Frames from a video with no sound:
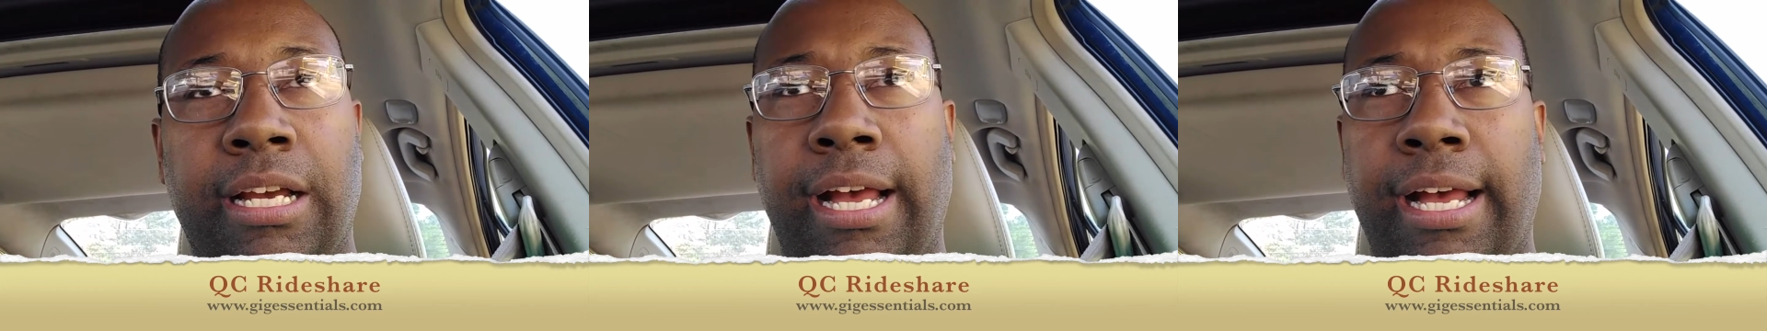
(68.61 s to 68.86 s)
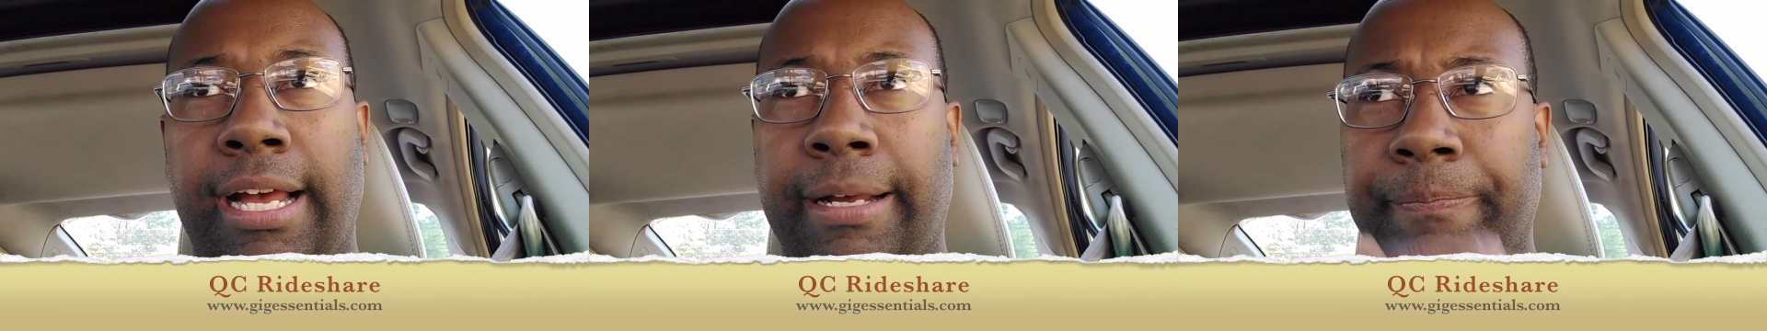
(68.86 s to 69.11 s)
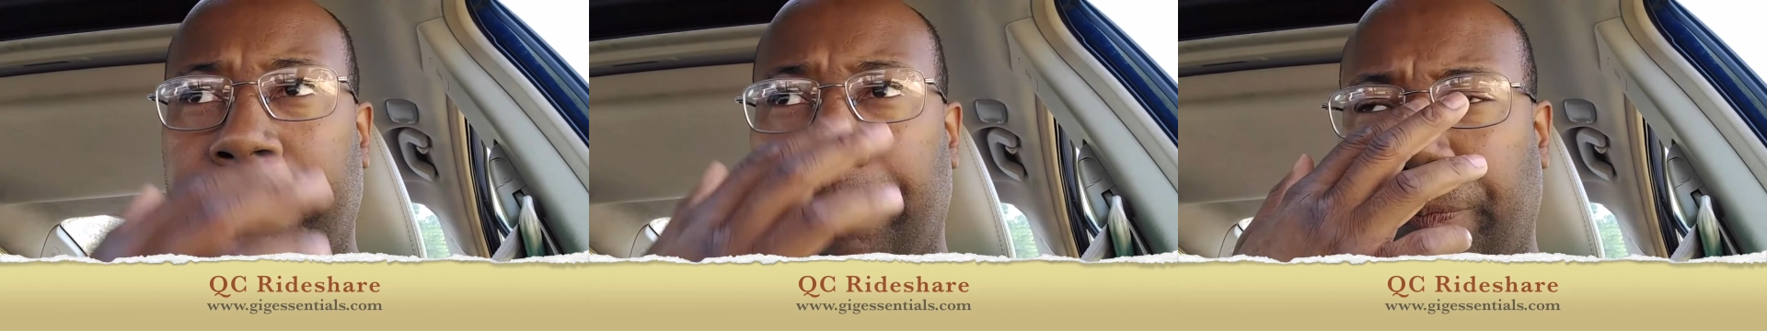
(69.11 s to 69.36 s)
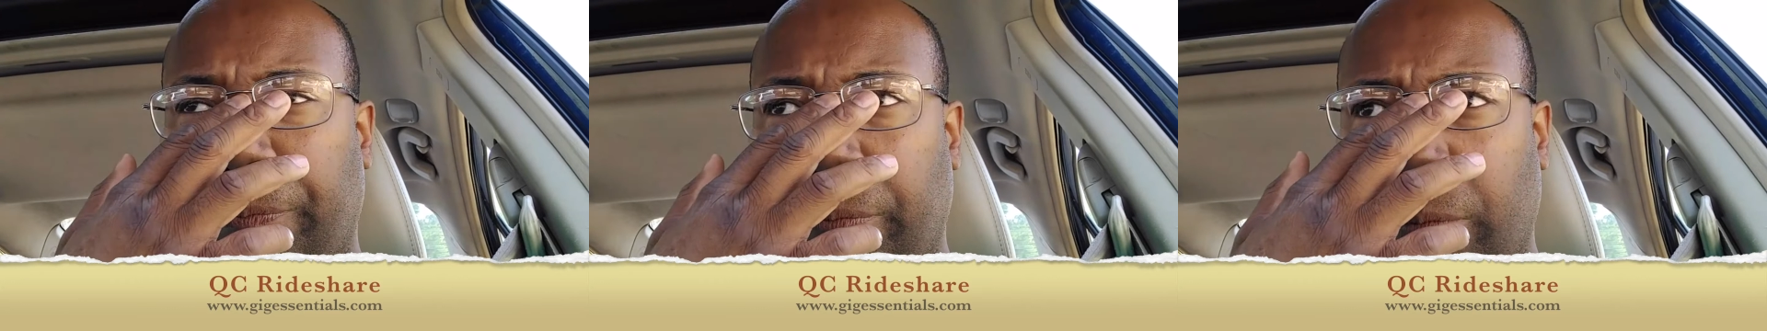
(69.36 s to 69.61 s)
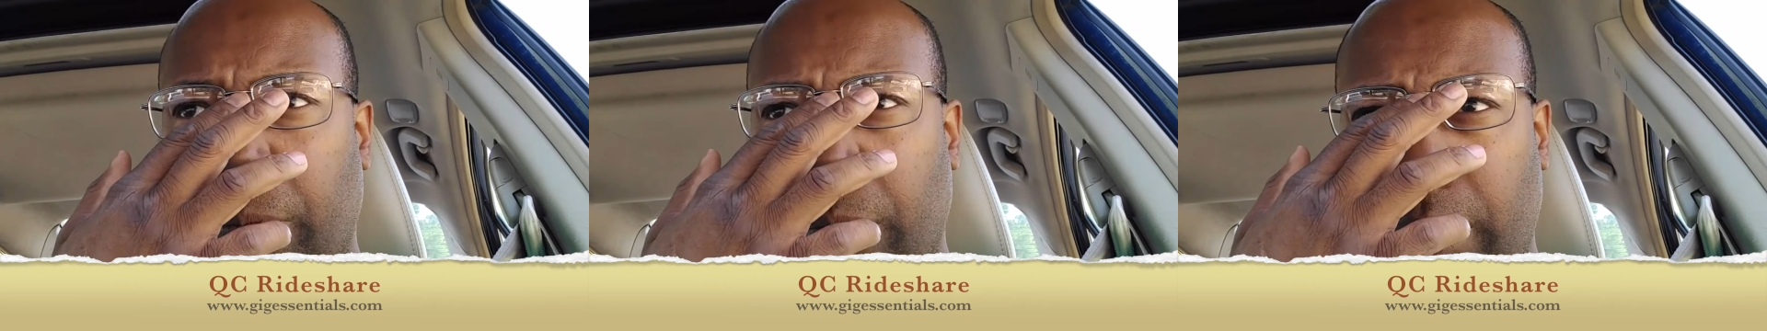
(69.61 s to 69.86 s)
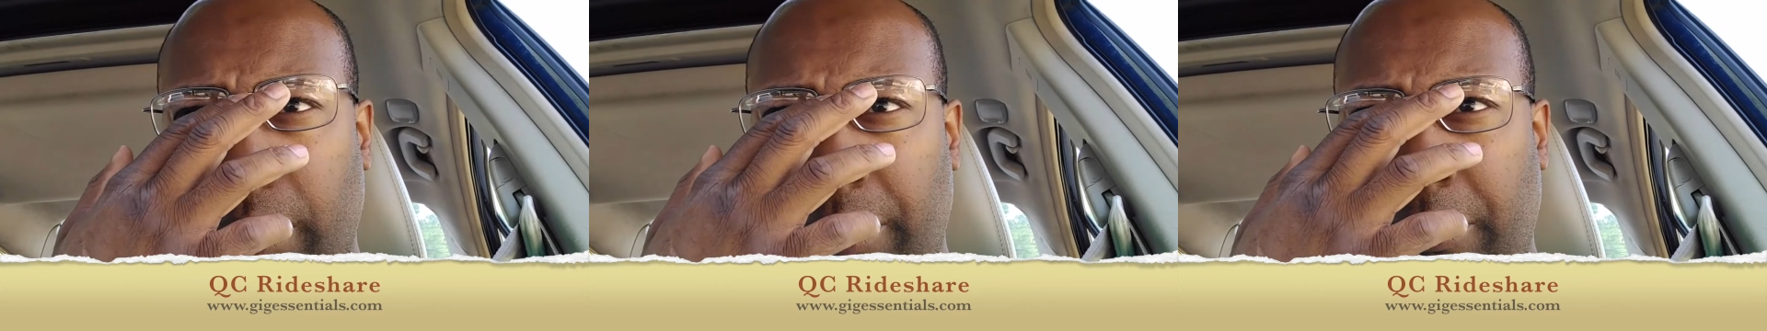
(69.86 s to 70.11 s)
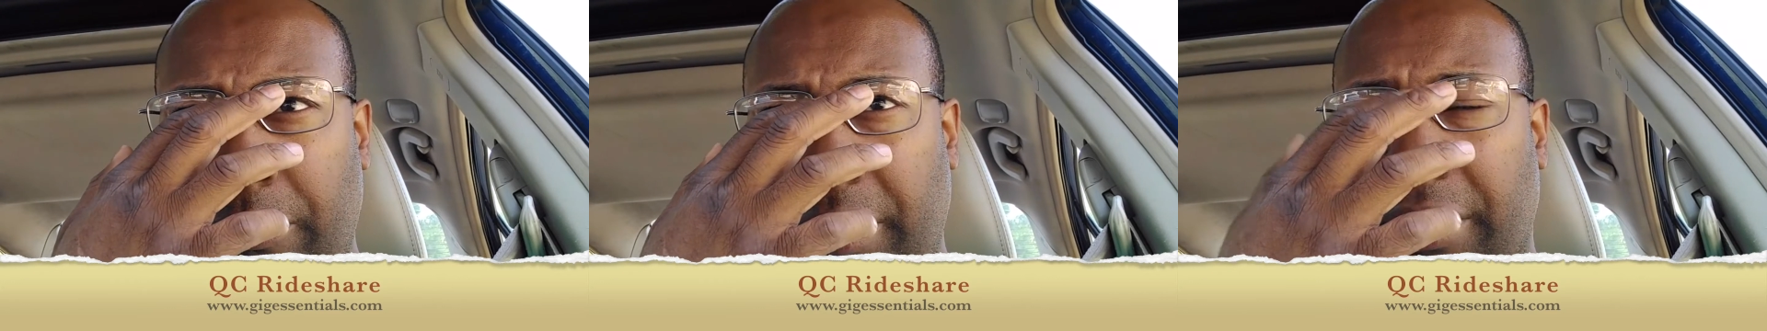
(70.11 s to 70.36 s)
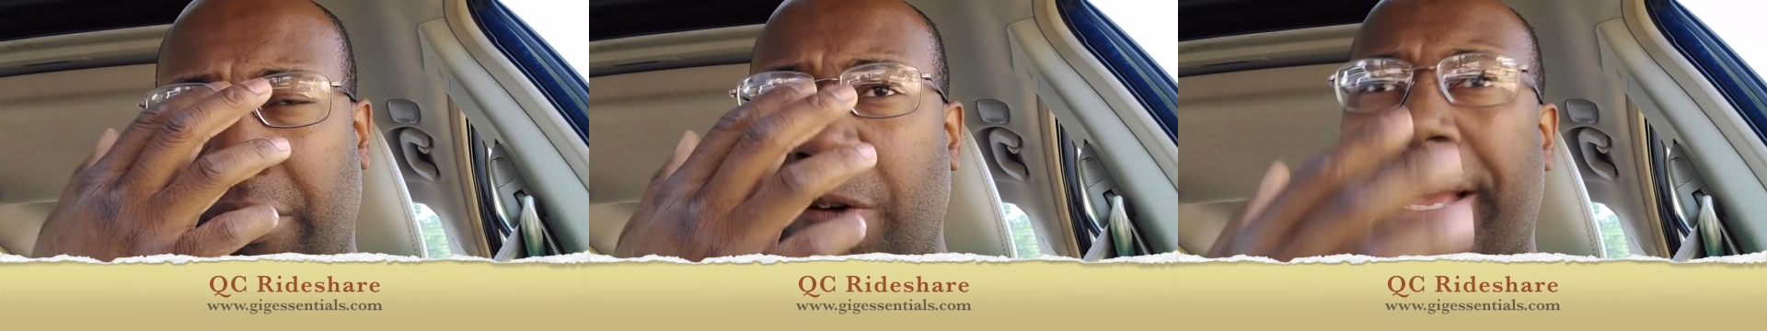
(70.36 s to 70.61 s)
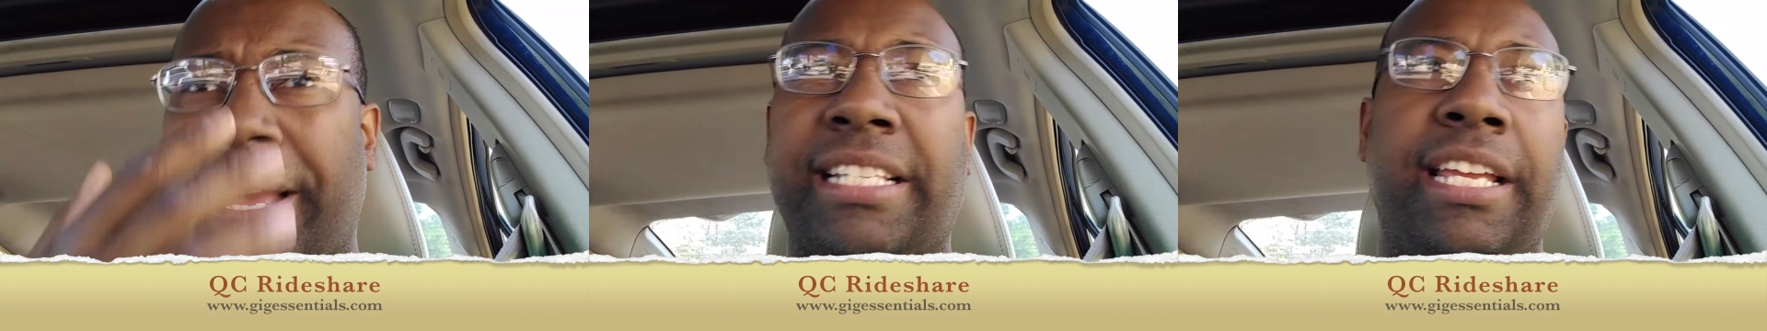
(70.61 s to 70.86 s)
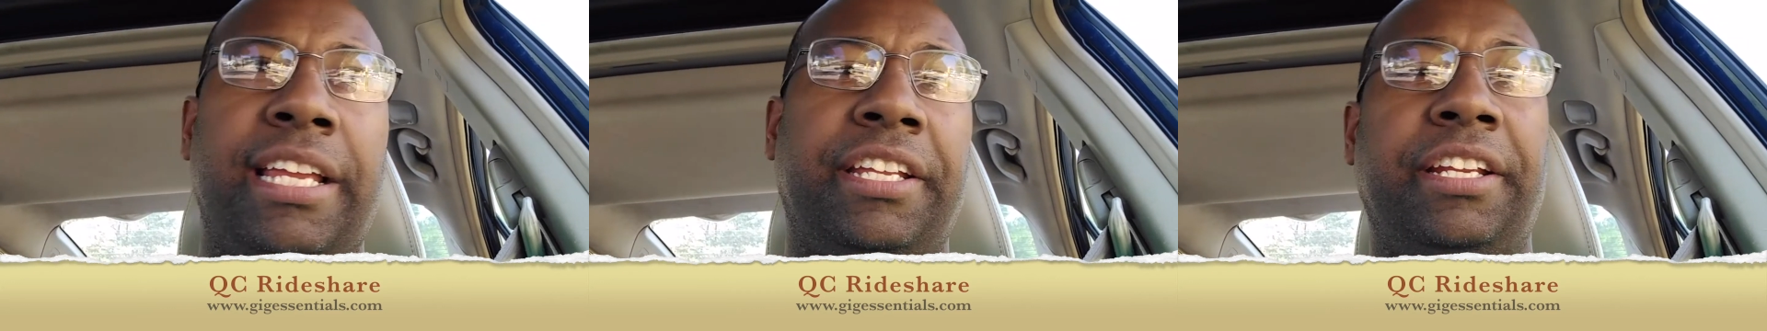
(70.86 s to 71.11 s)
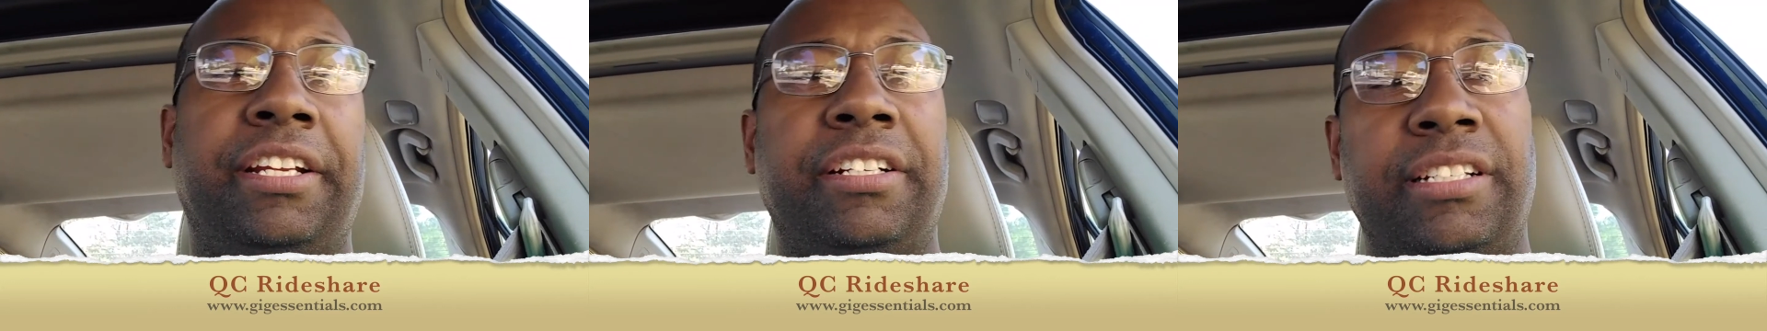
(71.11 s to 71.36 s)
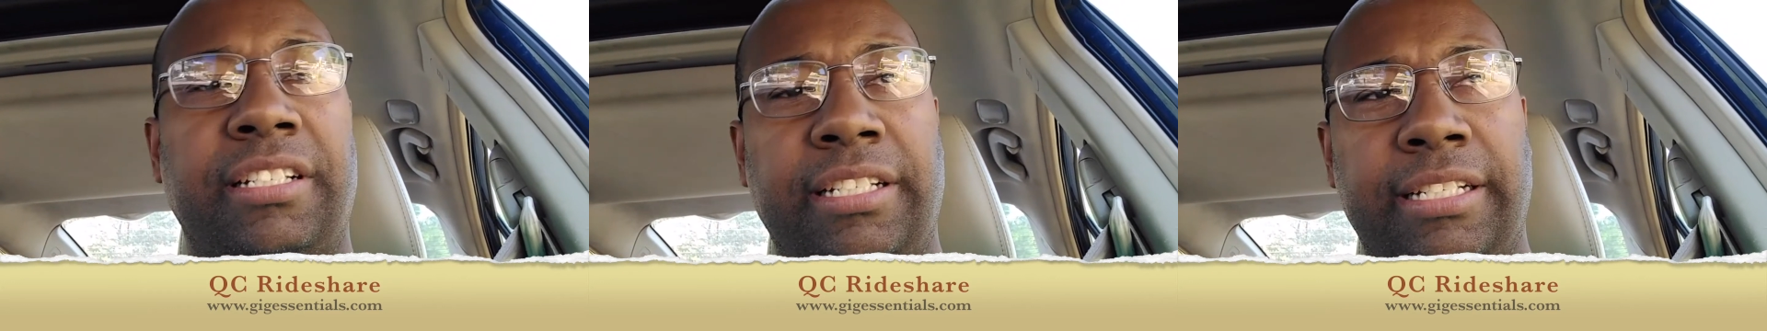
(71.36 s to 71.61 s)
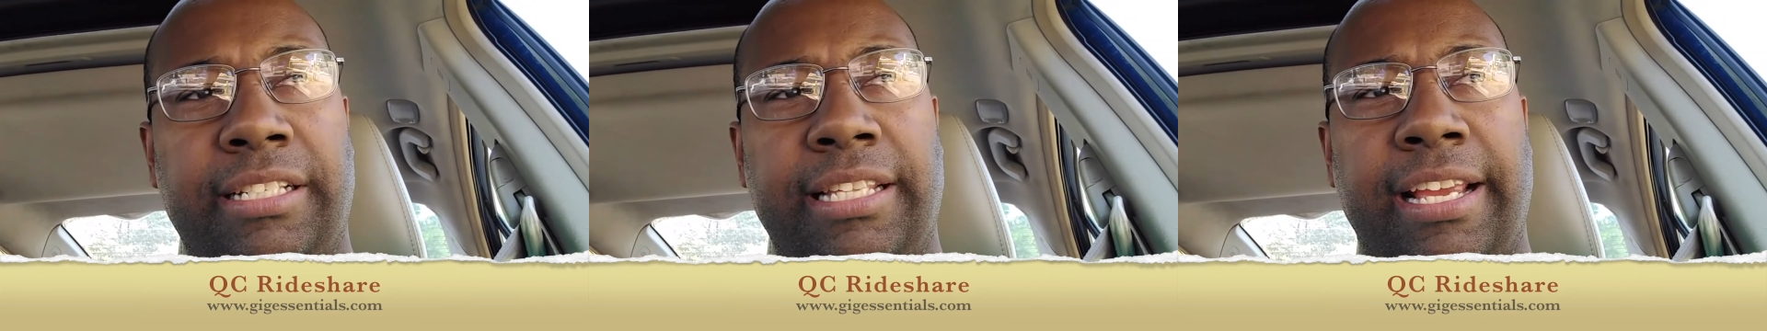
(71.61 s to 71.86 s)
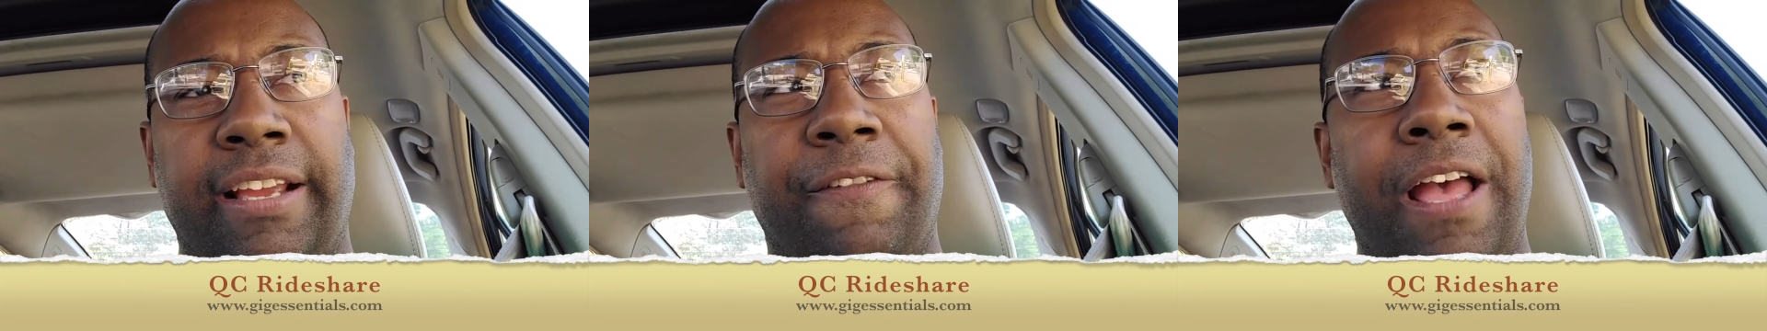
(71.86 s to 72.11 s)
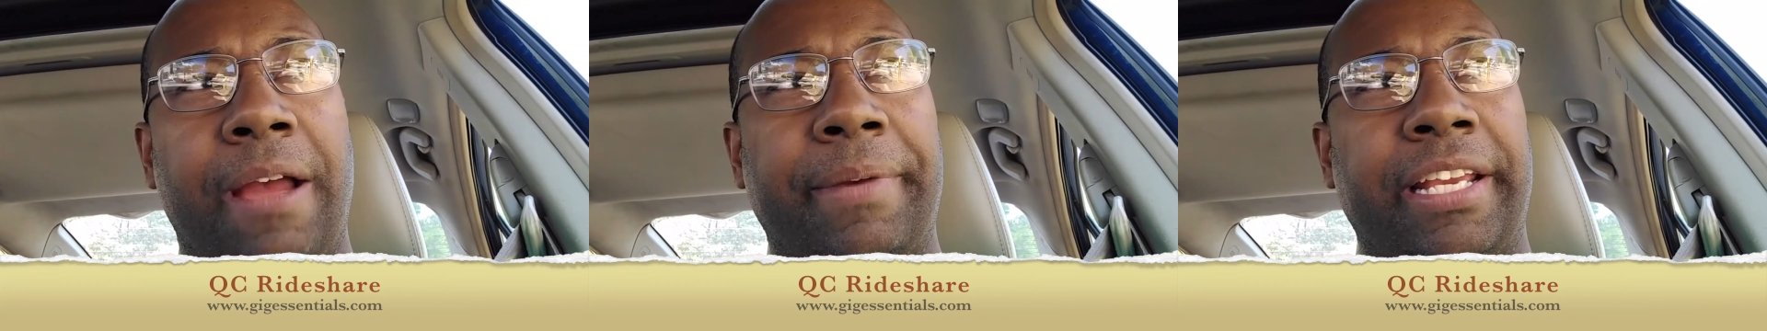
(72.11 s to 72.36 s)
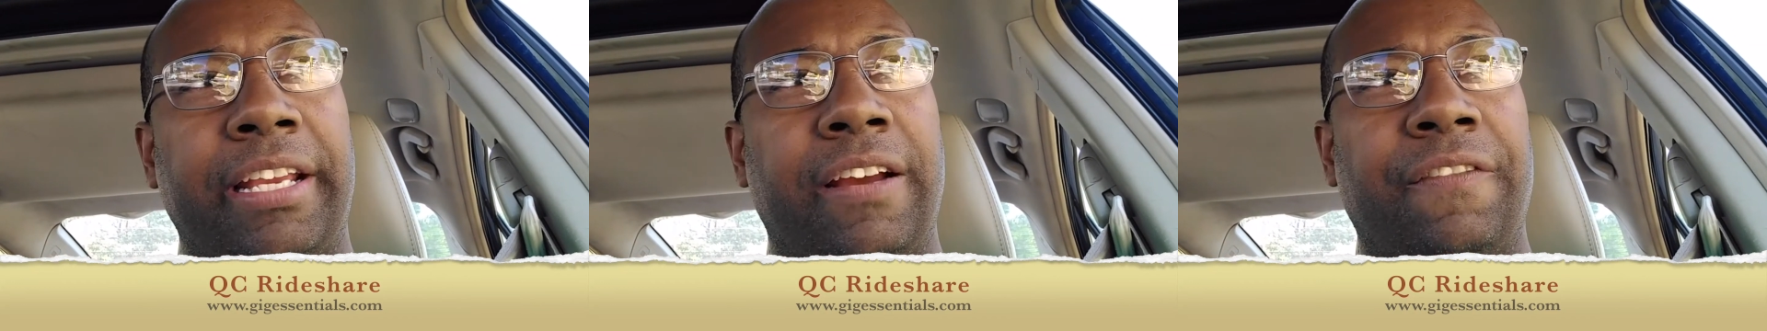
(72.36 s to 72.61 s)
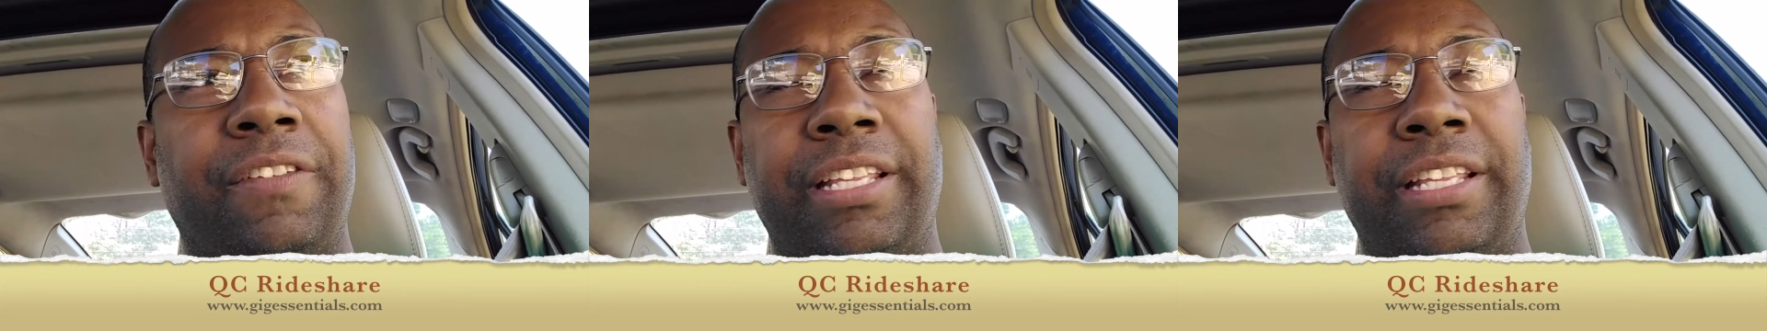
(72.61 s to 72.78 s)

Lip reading: You just go back 10 years and just think of how many of